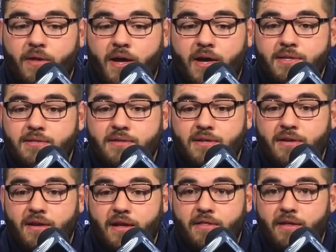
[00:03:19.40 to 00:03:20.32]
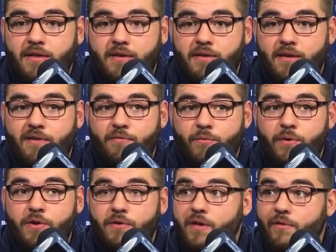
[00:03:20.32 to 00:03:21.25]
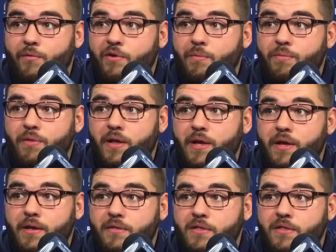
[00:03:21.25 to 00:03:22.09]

Honestly, I think if we could play